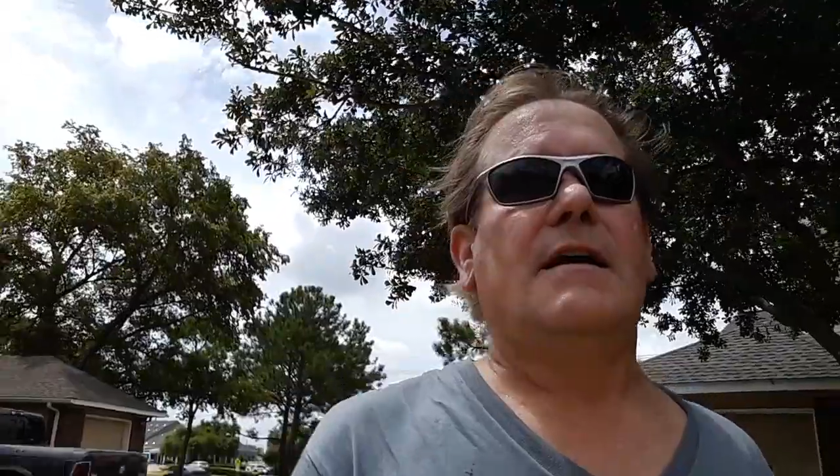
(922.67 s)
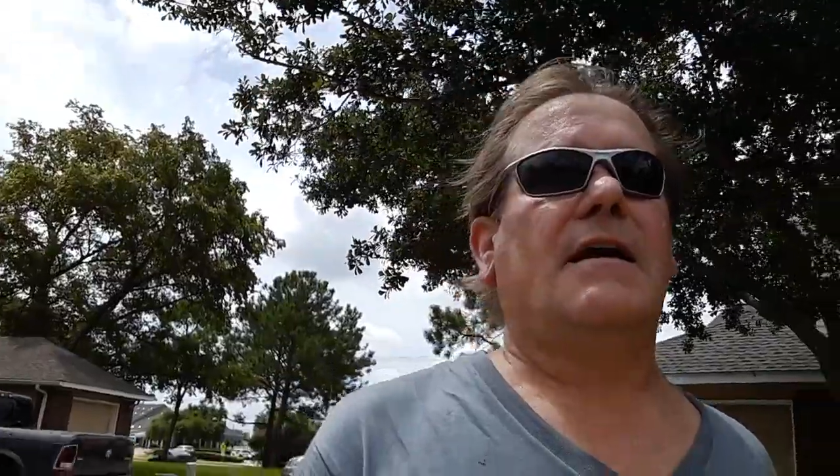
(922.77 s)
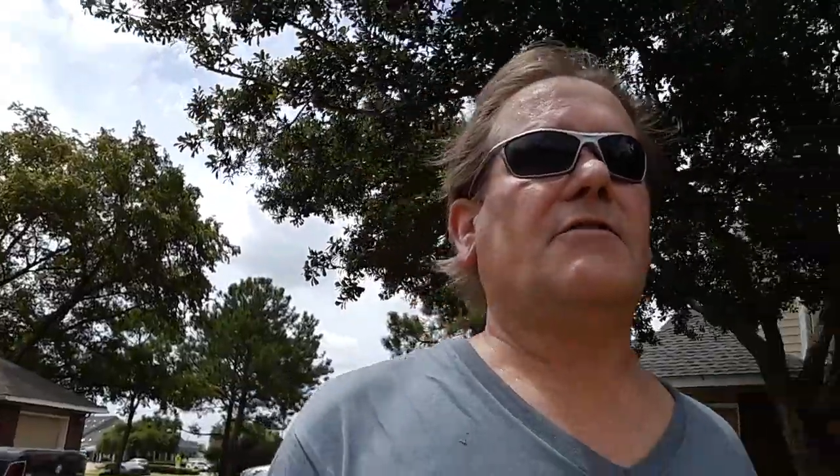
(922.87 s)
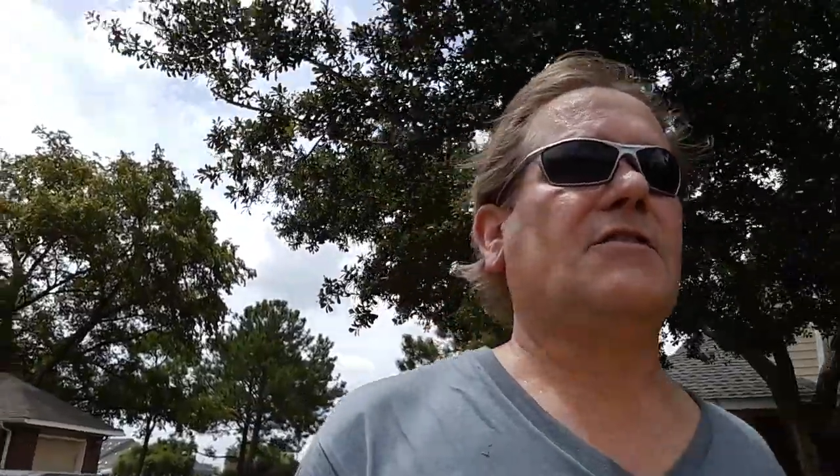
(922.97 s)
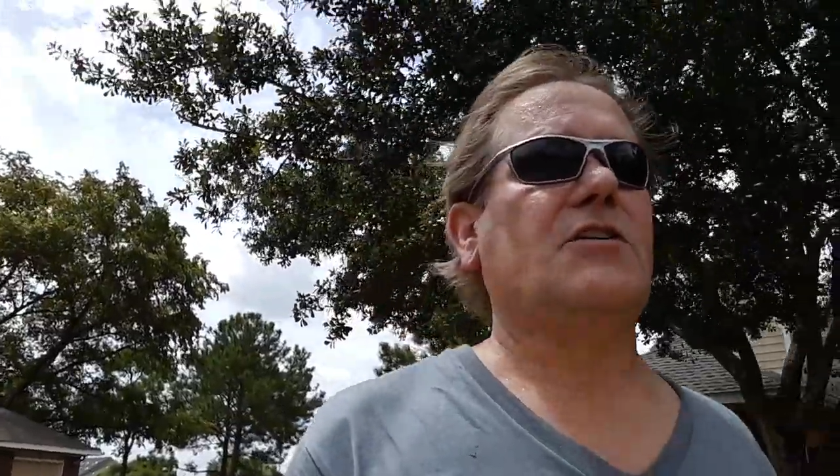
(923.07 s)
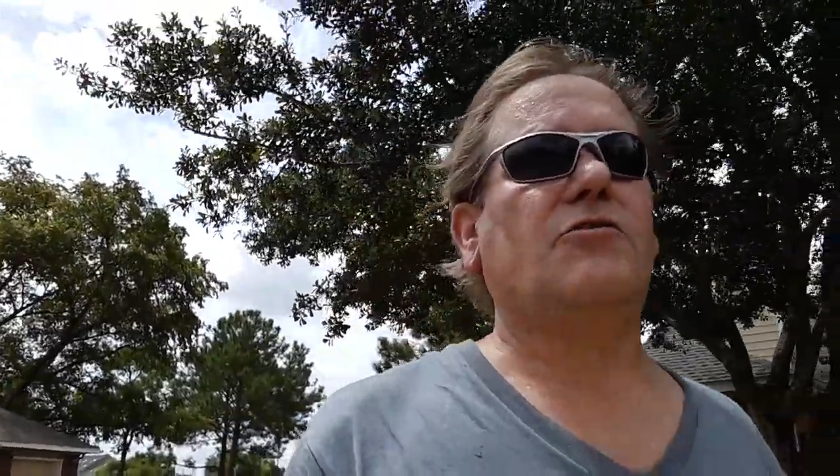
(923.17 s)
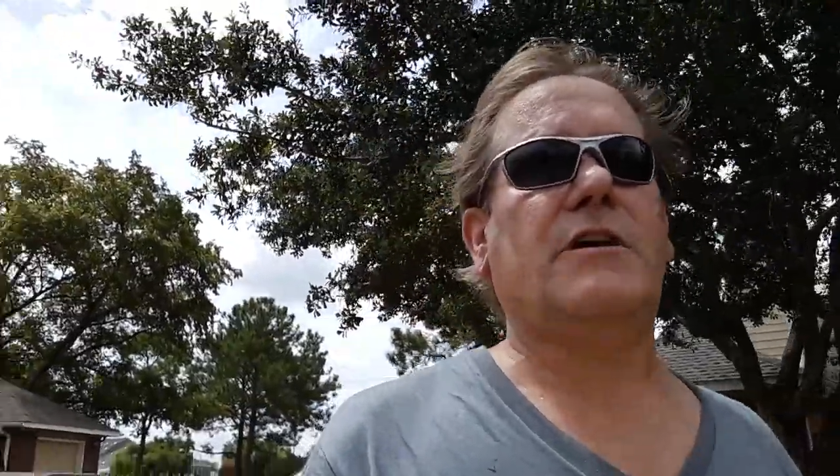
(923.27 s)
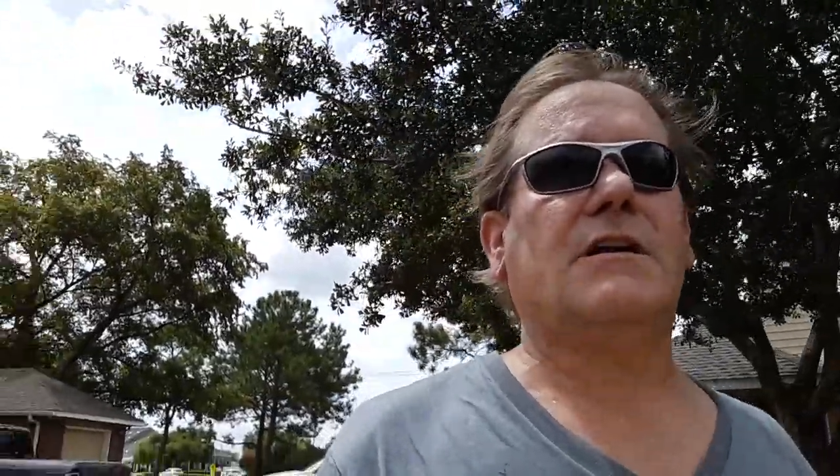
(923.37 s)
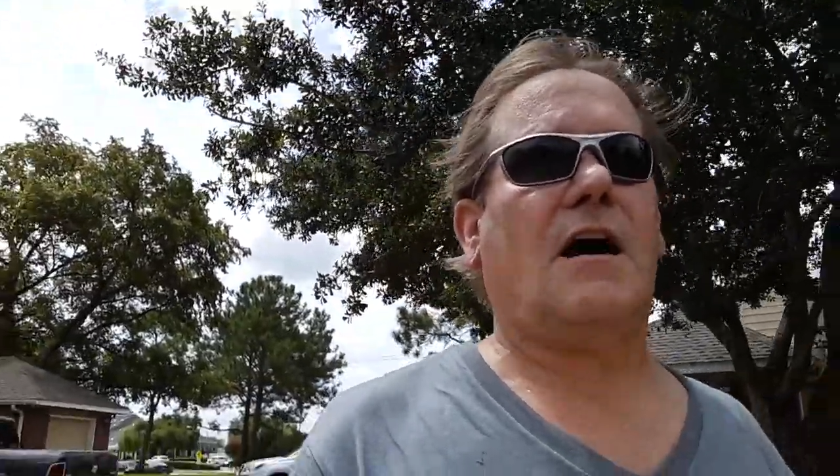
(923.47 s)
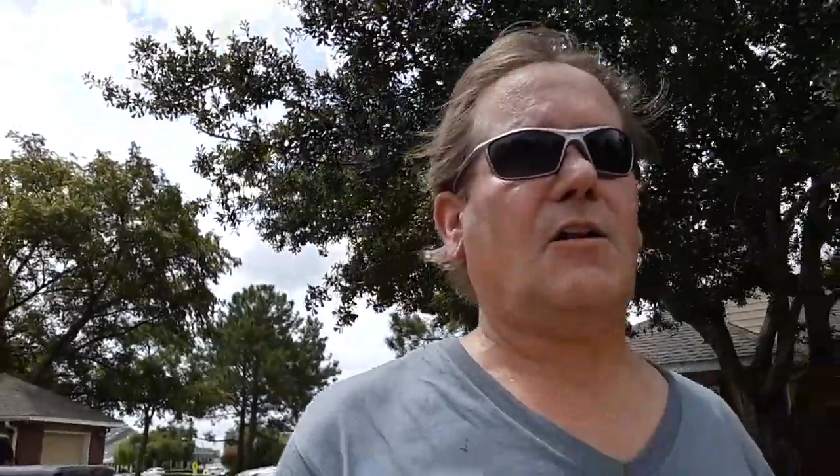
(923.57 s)
Everything you
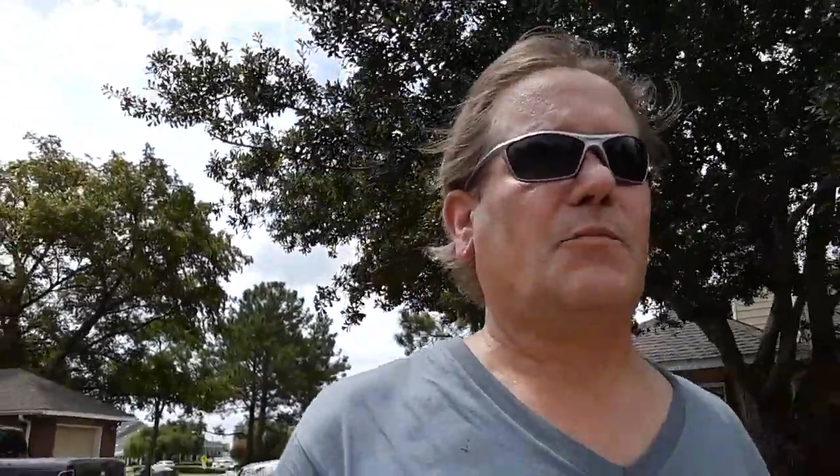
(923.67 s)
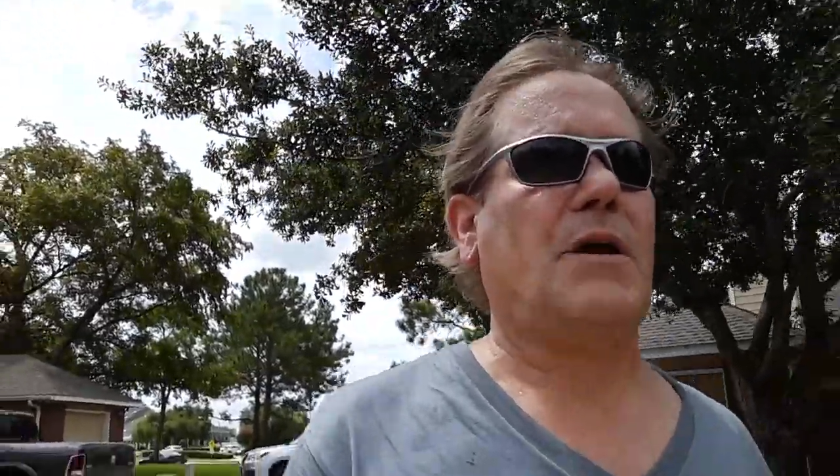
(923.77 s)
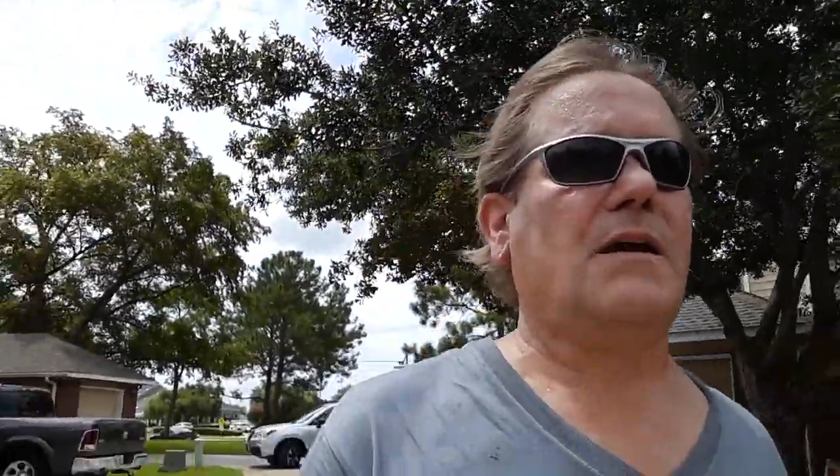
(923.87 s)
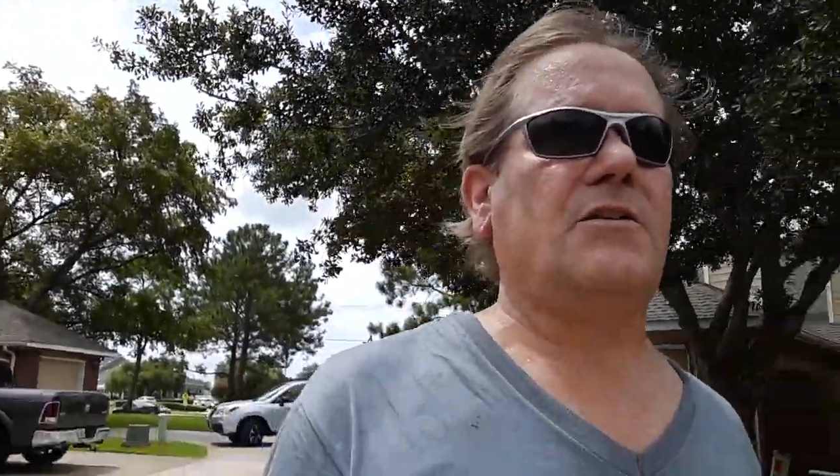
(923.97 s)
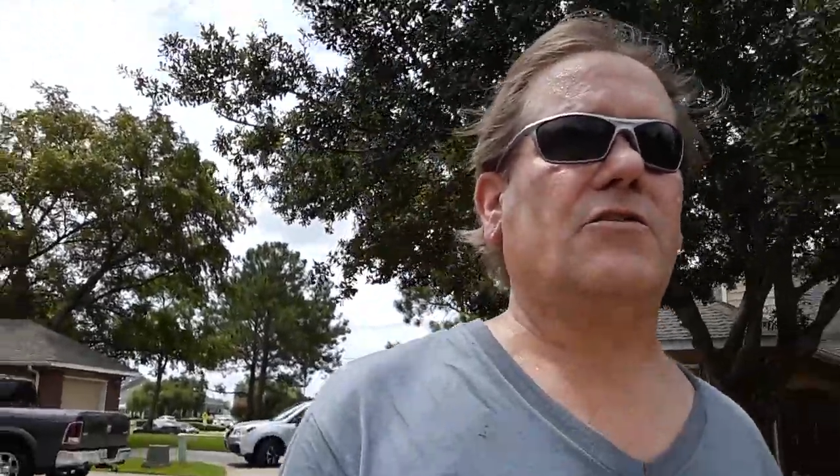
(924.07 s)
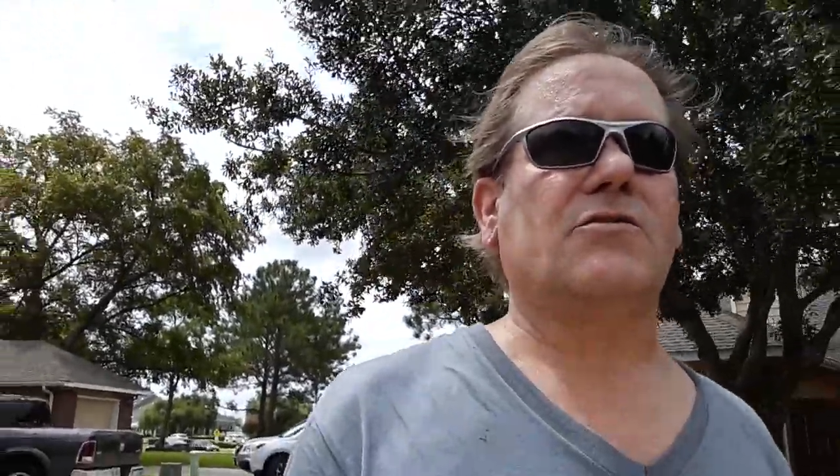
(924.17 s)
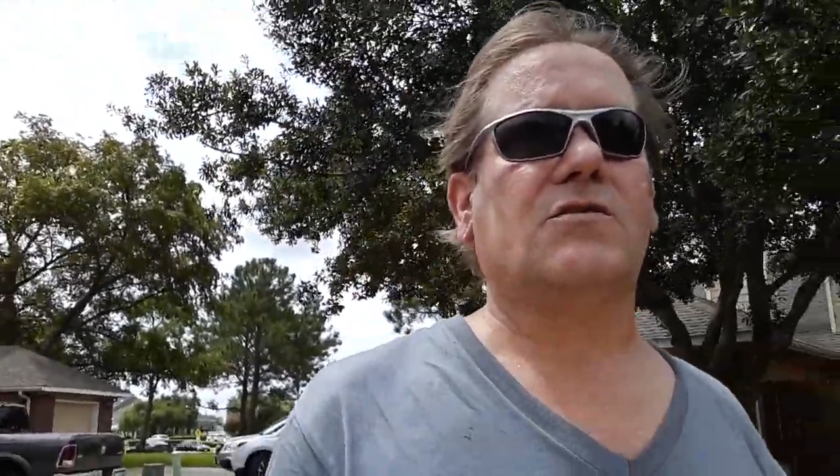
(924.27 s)
eat, jalapenos,